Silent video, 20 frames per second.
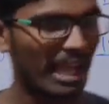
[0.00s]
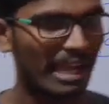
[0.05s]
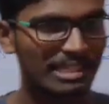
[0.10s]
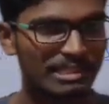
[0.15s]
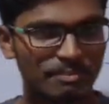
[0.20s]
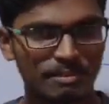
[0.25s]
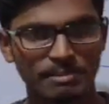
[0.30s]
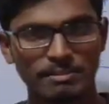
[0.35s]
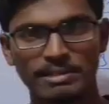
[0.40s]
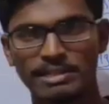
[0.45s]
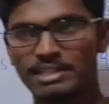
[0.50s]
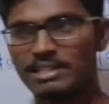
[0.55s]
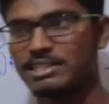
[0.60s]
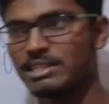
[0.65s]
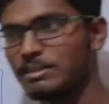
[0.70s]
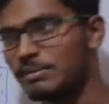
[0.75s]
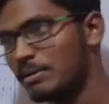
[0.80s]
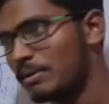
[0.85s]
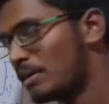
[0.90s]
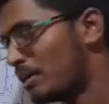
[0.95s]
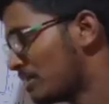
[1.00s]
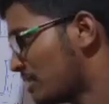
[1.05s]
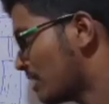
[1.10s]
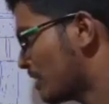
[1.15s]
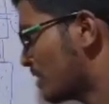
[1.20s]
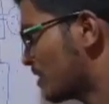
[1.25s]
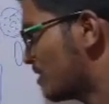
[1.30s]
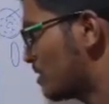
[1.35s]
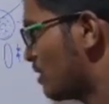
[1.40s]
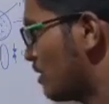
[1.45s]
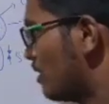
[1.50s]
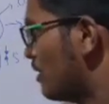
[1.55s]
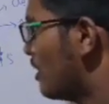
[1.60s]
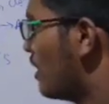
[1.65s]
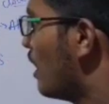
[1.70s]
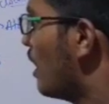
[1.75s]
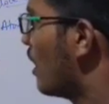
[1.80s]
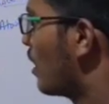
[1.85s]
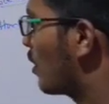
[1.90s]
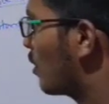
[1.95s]
the experimental setup I think is a
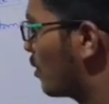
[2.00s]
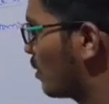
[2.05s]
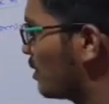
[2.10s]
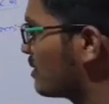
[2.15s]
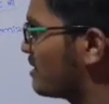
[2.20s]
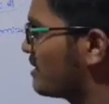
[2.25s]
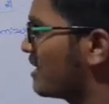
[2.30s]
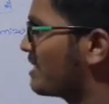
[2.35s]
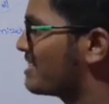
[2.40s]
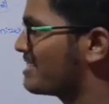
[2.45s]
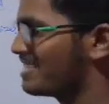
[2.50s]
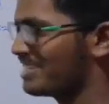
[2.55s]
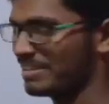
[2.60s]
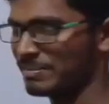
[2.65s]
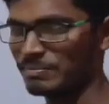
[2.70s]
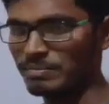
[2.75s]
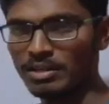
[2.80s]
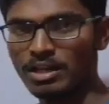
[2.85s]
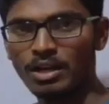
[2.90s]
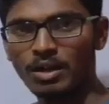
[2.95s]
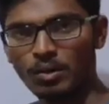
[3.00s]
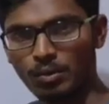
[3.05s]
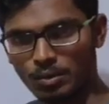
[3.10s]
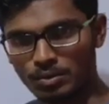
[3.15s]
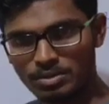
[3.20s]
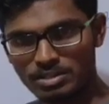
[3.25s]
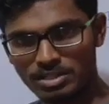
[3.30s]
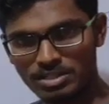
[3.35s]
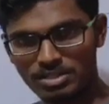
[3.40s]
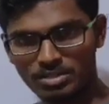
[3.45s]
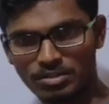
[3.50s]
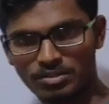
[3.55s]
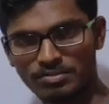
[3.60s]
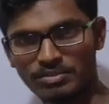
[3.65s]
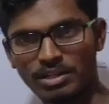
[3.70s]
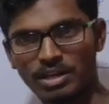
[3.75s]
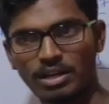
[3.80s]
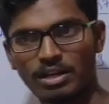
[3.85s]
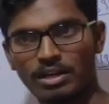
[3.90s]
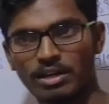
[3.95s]
cross section of
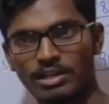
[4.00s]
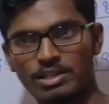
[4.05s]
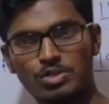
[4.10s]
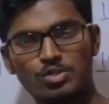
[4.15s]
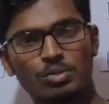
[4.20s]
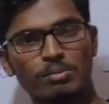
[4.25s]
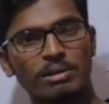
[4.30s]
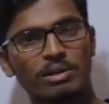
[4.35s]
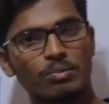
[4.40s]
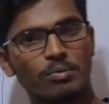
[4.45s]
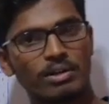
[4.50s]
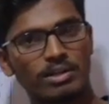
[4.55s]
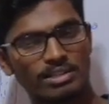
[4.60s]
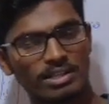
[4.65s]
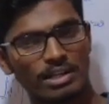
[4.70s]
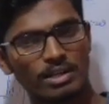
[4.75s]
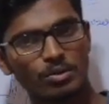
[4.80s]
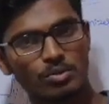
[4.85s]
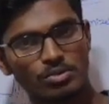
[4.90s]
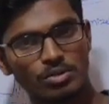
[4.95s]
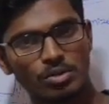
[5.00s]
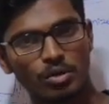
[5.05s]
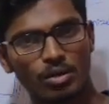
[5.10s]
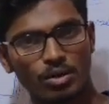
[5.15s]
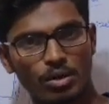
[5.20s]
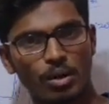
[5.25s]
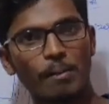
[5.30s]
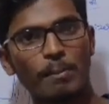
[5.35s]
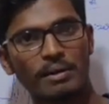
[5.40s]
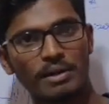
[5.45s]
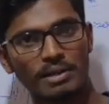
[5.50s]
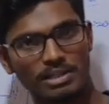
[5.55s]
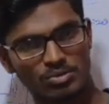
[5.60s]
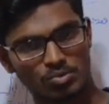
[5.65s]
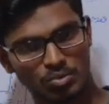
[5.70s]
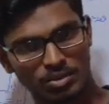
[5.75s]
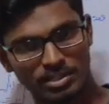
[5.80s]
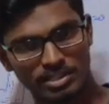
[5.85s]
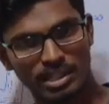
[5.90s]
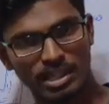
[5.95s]
the instrument what they are used, or operators
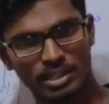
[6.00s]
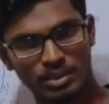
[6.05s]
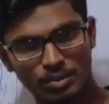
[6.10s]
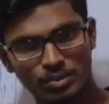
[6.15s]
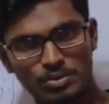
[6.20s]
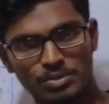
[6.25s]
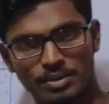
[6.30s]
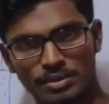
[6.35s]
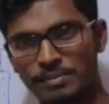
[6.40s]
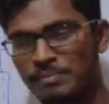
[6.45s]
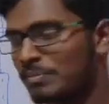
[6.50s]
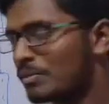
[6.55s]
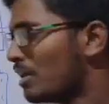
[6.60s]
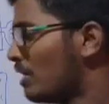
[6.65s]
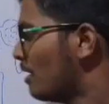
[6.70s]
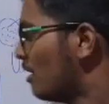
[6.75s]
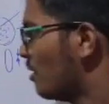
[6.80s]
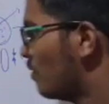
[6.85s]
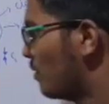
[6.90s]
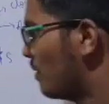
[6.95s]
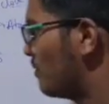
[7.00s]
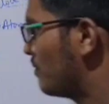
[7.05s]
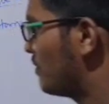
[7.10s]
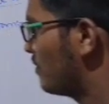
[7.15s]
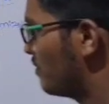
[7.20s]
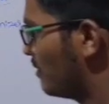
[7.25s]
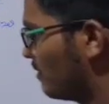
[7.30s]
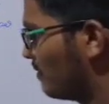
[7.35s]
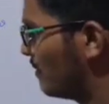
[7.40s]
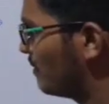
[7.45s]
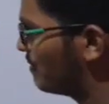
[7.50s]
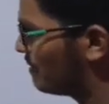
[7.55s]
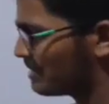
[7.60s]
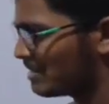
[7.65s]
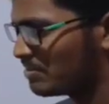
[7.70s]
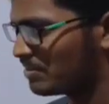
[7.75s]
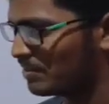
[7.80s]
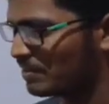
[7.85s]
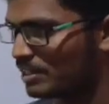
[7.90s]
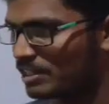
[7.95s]
what they are used. Well,
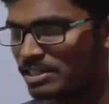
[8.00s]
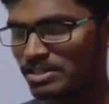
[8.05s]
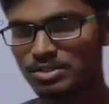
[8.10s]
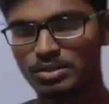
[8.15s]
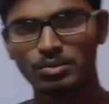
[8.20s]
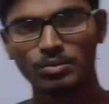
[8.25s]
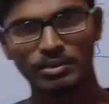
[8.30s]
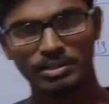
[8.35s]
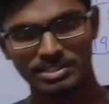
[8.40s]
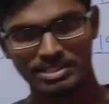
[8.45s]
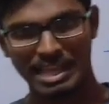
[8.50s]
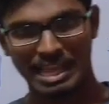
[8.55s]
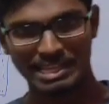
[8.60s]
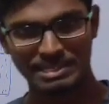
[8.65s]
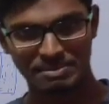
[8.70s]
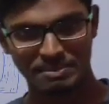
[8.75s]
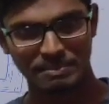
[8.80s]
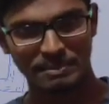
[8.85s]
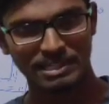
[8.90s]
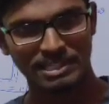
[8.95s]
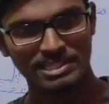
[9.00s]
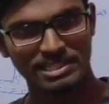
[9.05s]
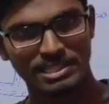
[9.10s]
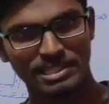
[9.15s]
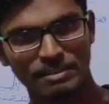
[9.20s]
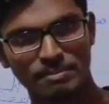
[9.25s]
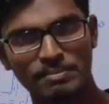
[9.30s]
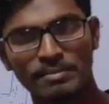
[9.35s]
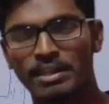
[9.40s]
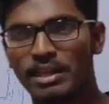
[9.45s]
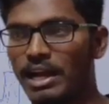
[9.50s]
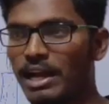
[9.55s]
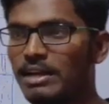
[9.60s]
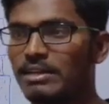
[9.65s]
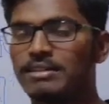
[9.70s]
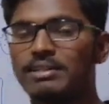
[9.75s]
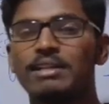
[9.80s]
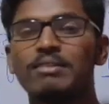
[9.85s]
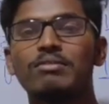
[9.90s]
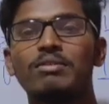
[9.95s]
first we will understand what is the experimental setup,
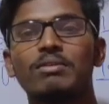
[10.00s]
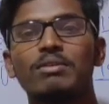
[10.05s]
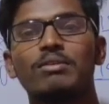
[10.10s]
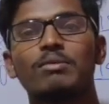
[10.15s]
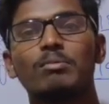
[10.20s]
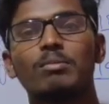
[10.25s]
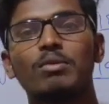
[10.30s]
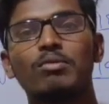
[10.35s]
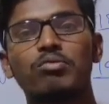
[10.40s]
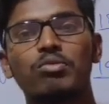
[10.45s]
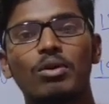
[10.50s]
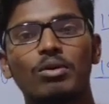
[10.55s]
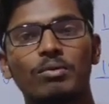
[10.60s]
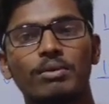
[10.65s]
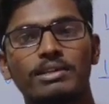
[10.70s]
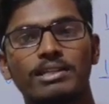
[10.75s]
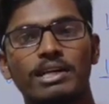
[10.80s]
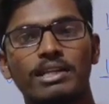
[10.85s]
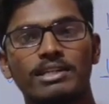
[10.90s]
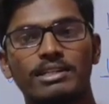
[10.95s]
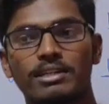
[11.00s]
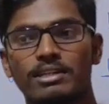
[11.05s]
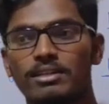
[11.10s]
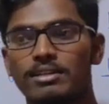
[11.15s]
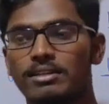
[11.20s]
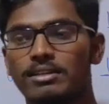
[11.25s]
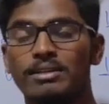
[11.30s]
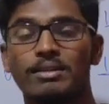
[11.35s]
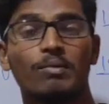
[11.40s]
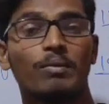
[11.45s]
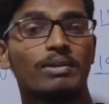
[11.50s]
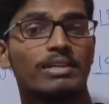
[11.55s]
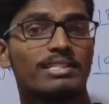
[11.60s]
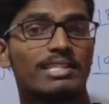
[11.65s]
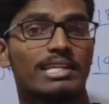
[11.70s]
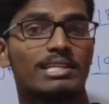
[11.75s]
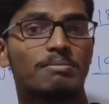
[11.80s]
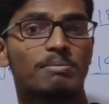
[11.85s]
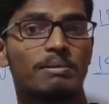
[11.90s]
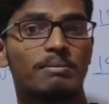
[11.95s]
and then we will move forward that what is the
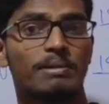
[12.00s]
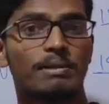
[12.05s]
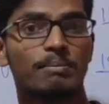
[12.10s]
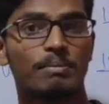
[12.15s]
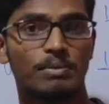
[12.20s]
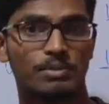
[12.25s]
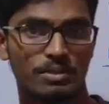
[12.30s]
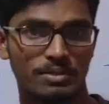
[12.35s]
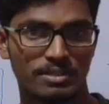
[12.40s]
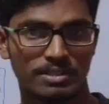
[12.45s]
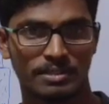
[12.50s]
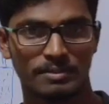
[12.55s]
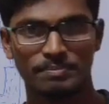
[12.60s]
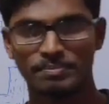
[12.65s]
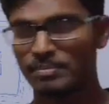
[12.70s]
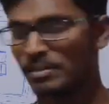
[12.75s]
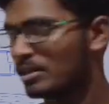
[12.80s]
experimental procedure.